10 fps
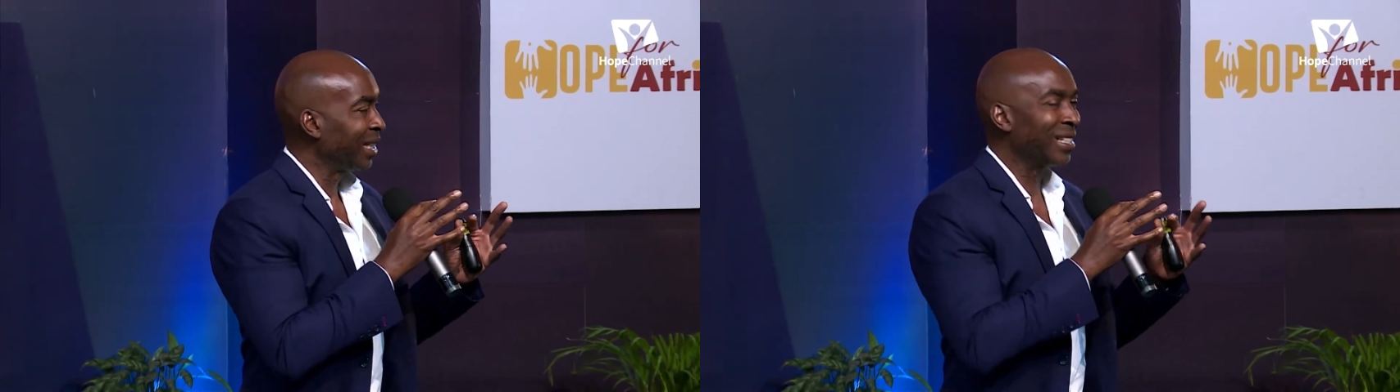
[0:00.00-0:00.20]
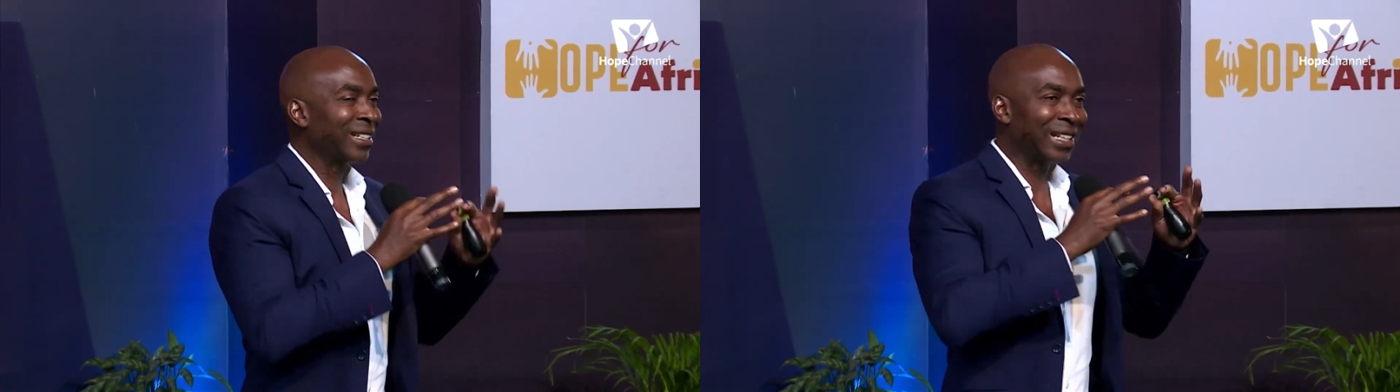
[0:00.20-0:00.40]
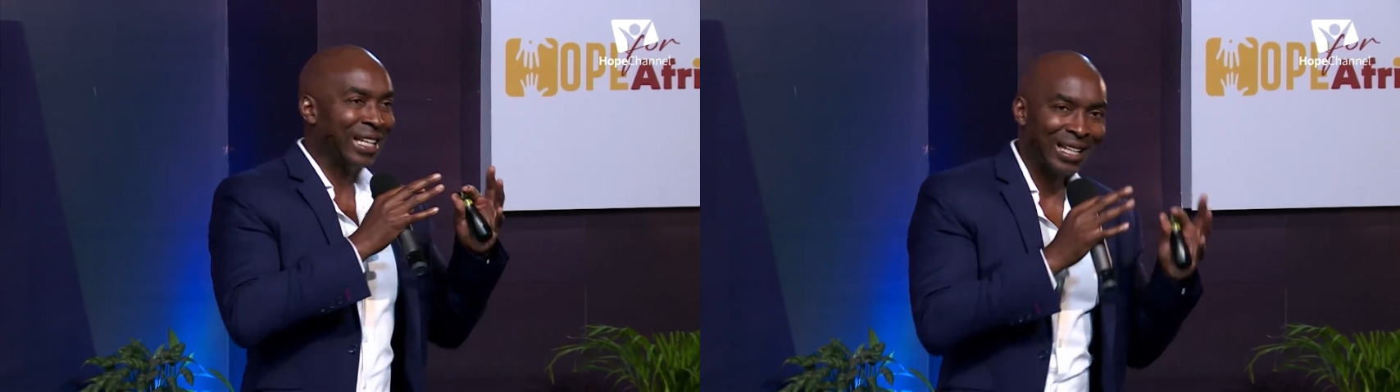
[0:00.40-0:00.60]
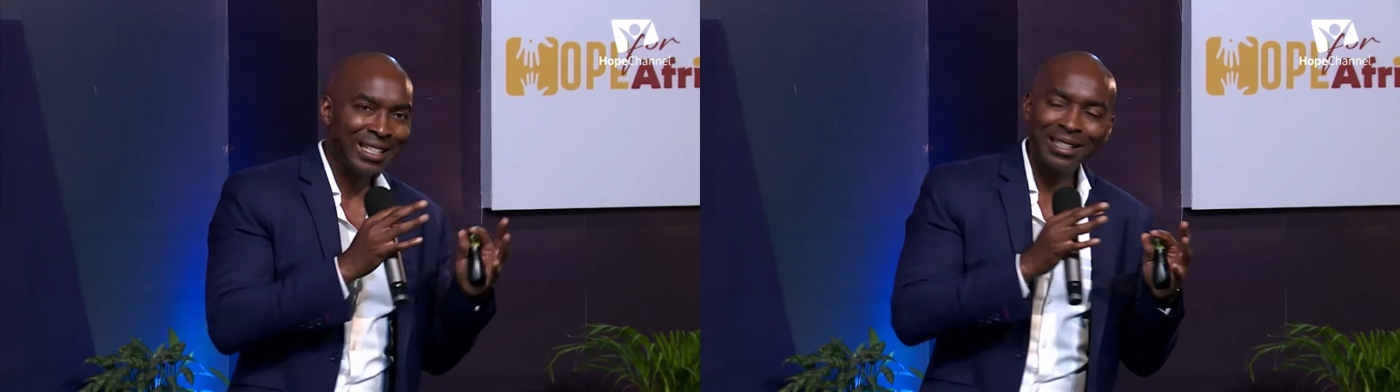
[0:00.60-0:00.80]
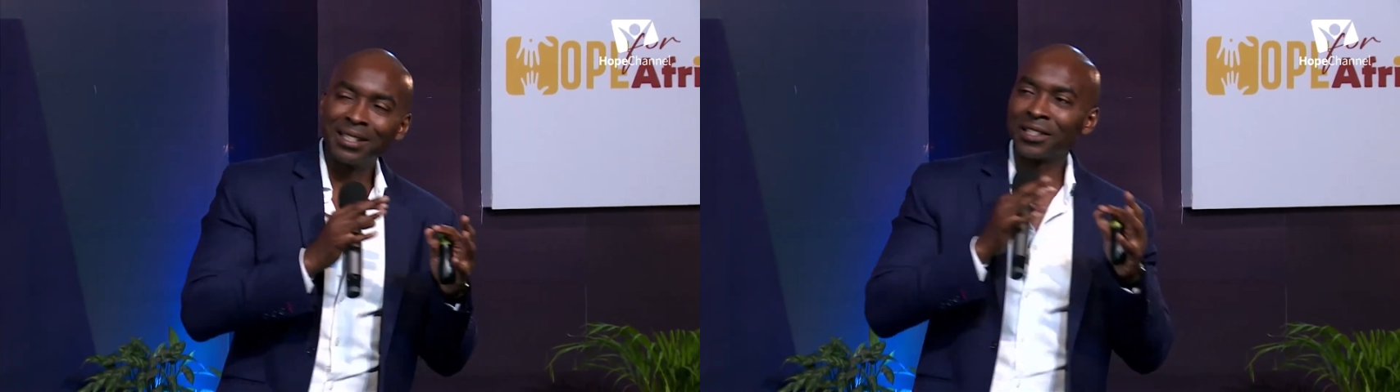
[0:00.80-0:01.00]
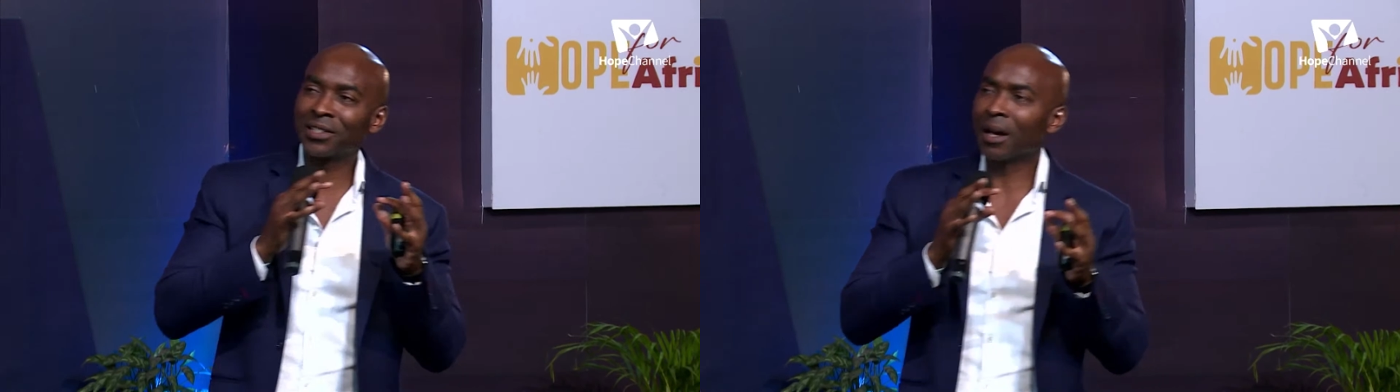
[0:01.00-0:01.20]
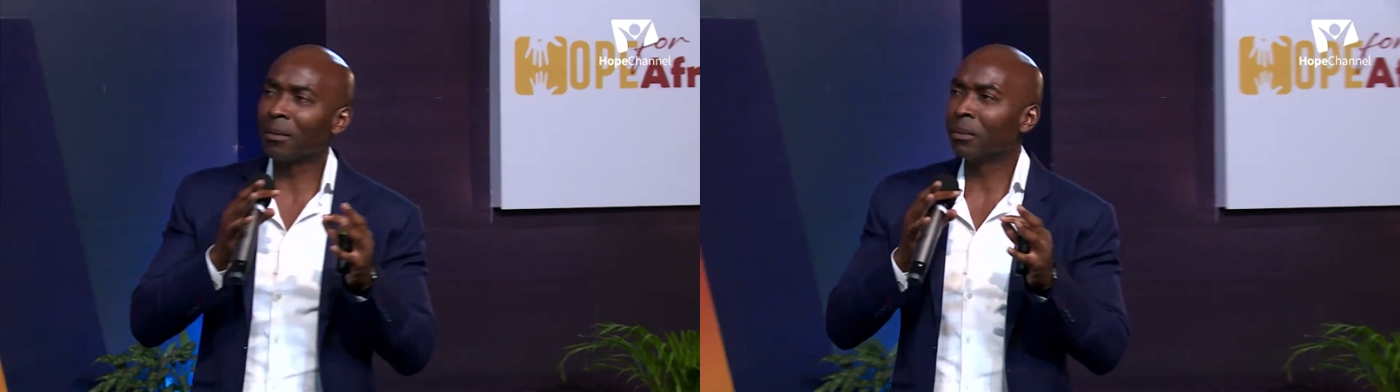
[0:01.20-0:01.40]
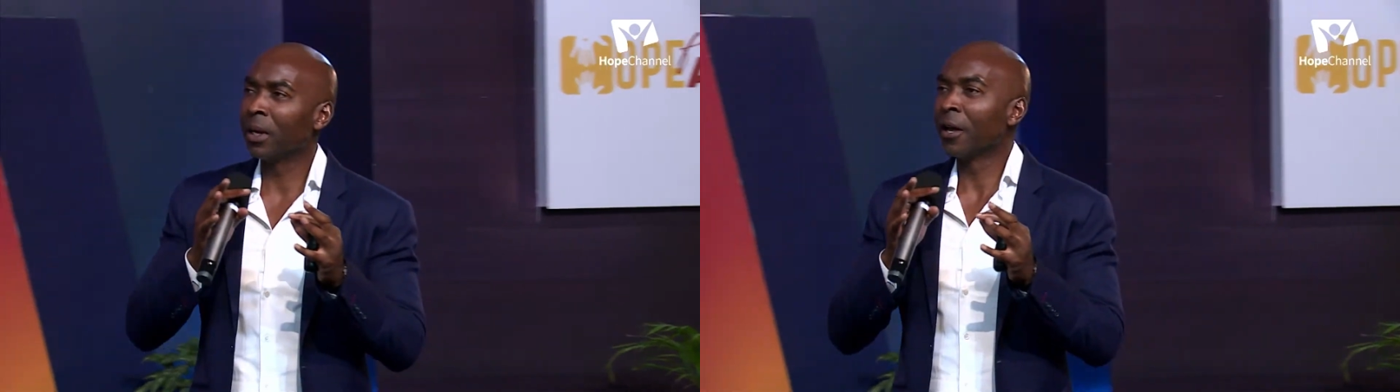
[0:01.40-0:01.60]
is to get into
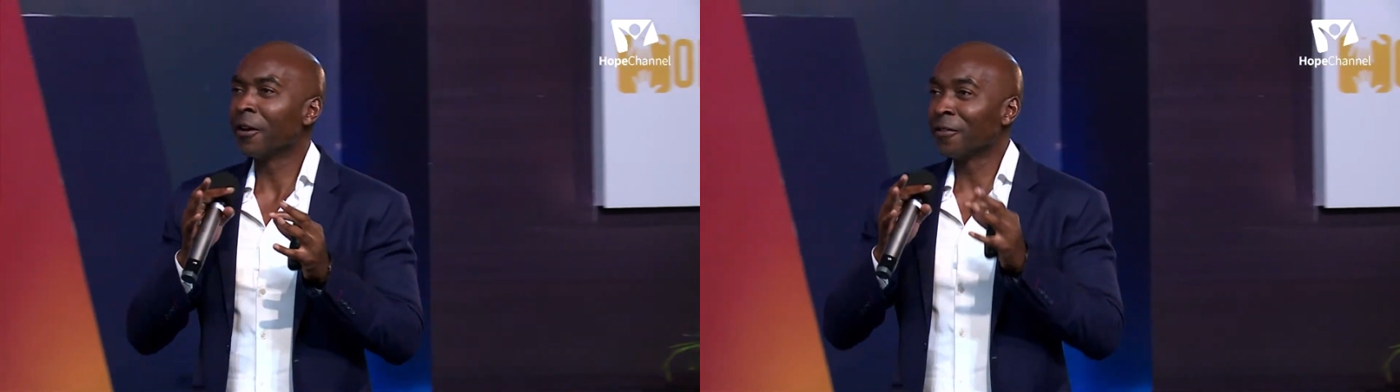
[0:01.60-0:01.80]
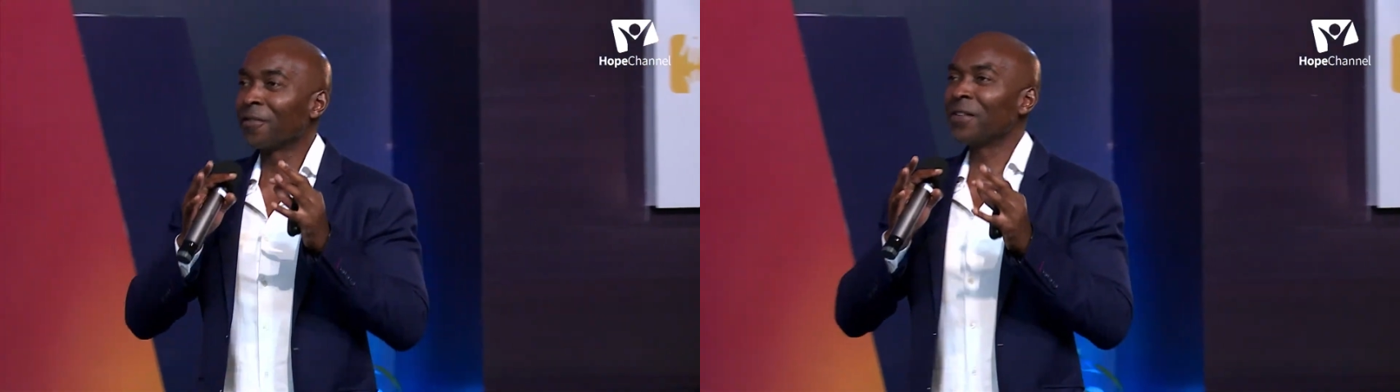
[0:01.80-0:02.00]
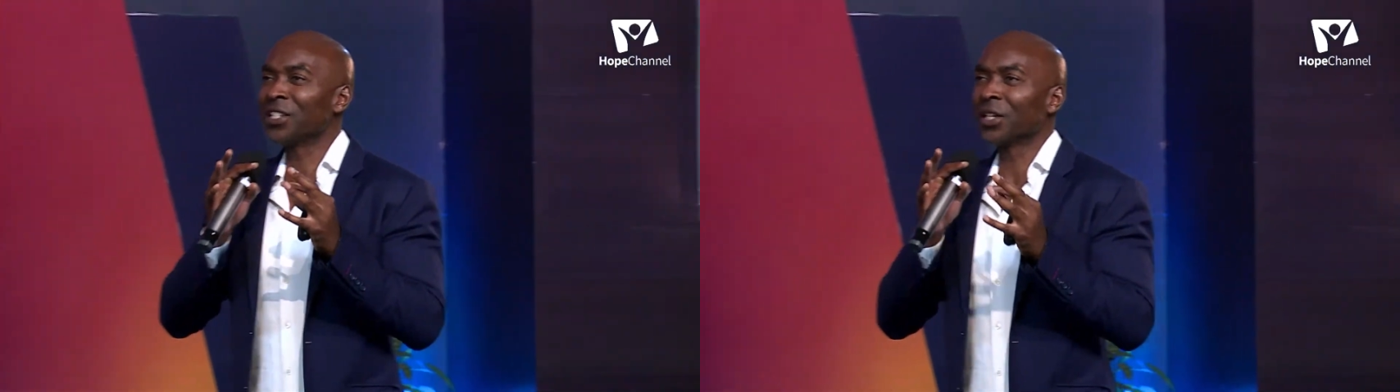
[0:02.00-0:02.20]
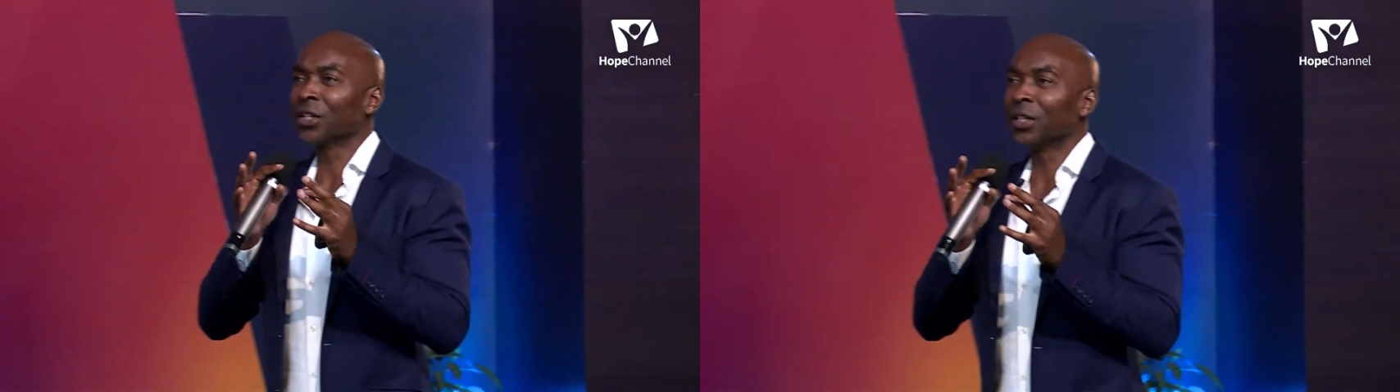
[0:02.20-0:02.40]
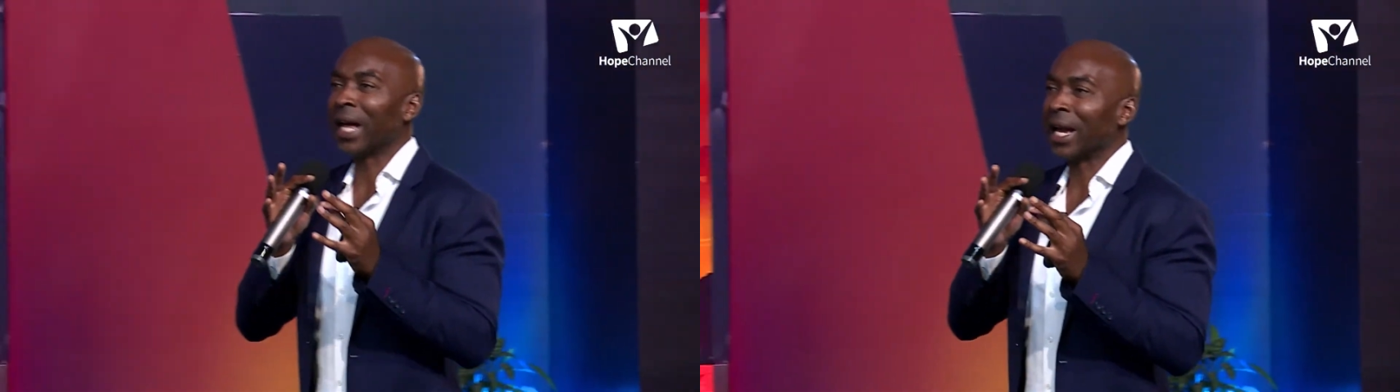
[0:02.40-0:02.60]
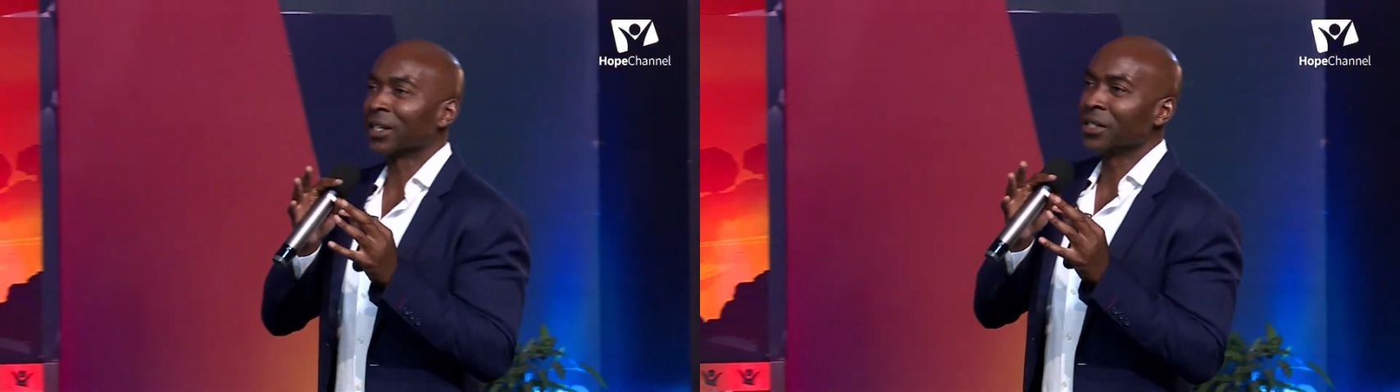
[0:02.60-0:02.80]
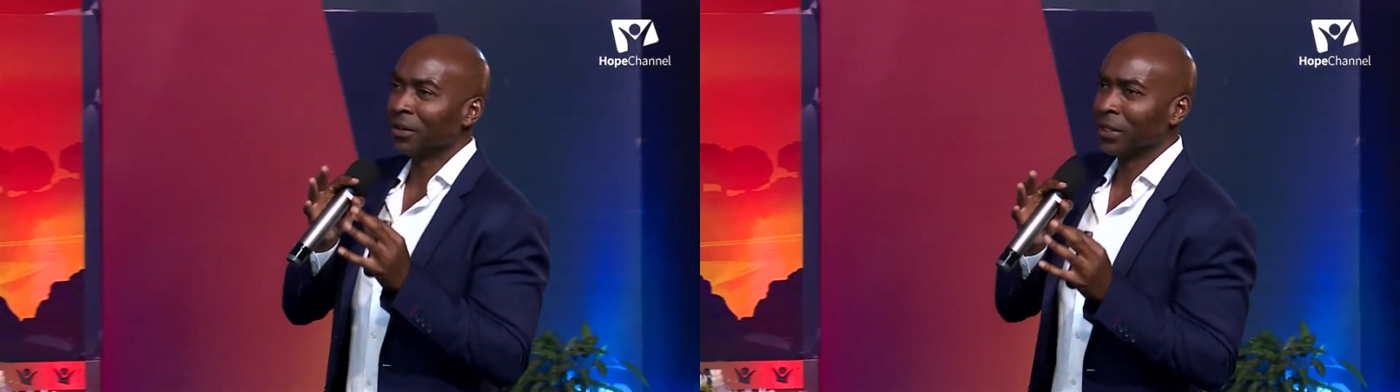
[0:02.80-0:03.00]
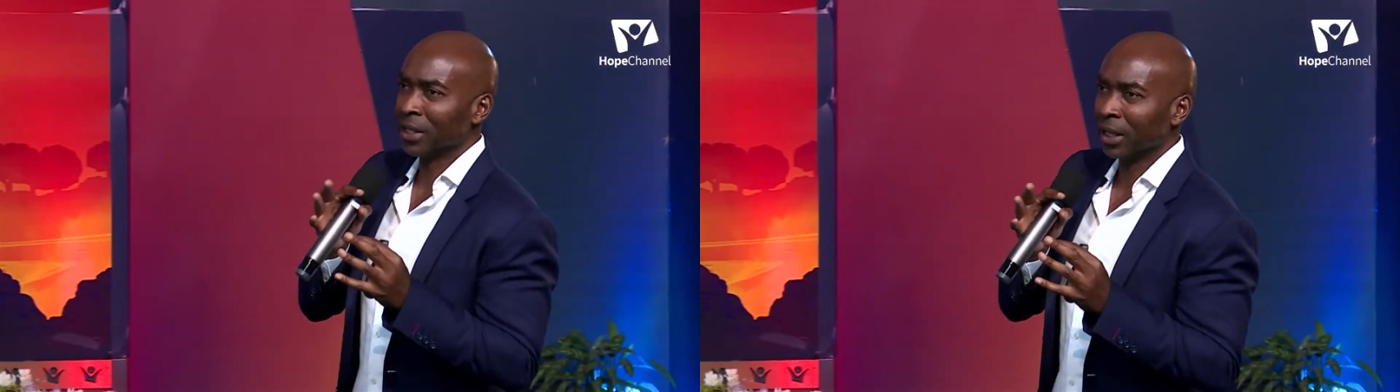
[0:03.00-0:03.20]
some physical
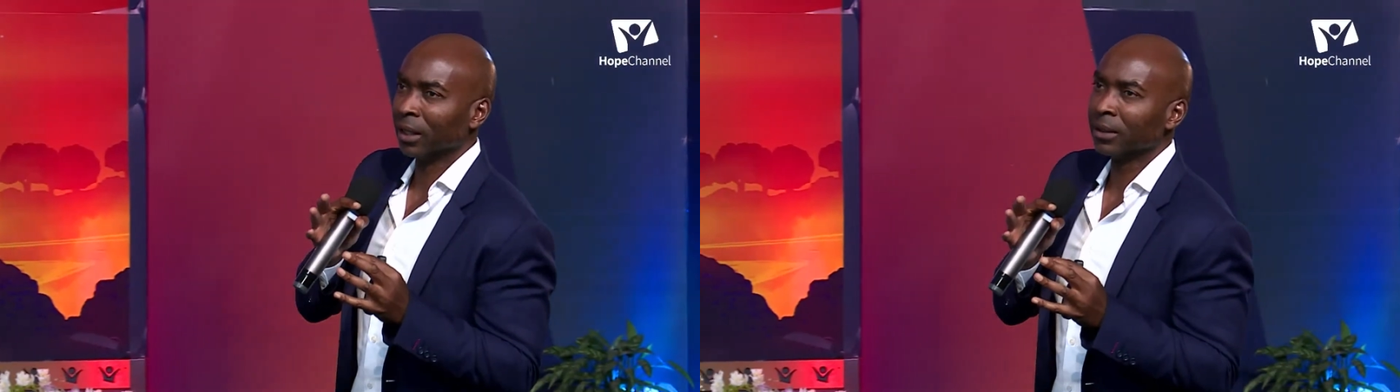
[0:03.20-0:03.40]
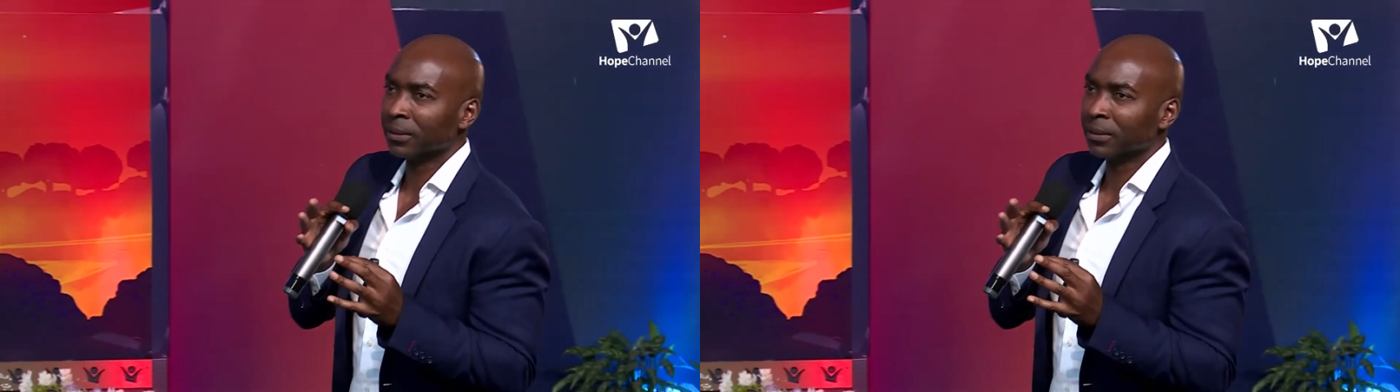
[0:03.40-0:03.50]
activity,